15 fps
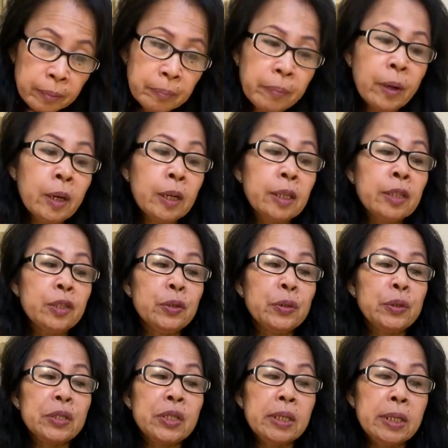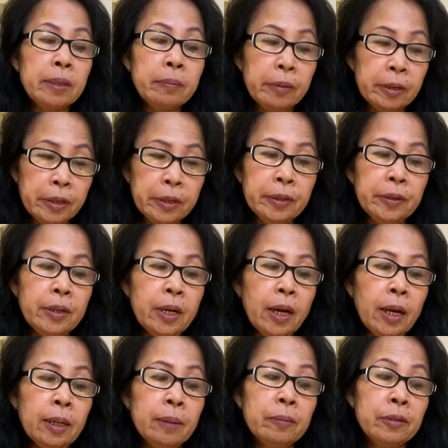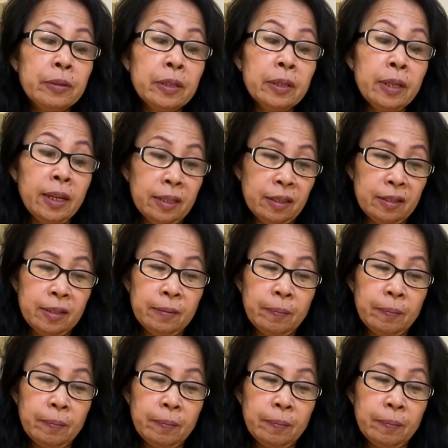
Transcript: find your slivered almond nuts